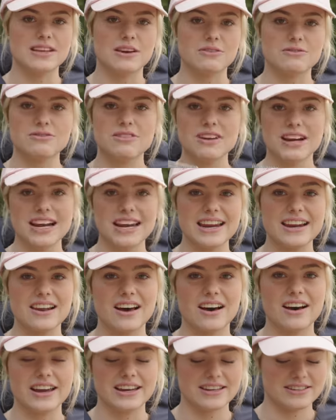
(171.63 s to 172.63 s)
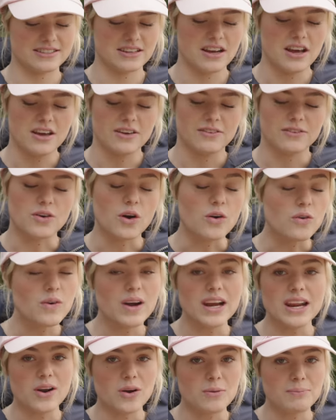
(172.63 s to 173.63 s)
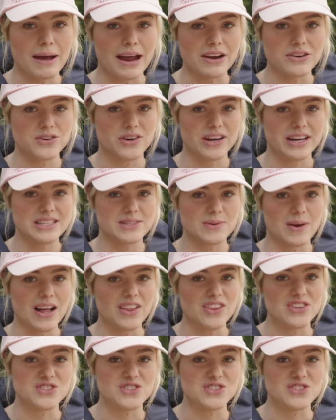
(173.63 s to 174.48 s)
They're really light, got a really long battery as well.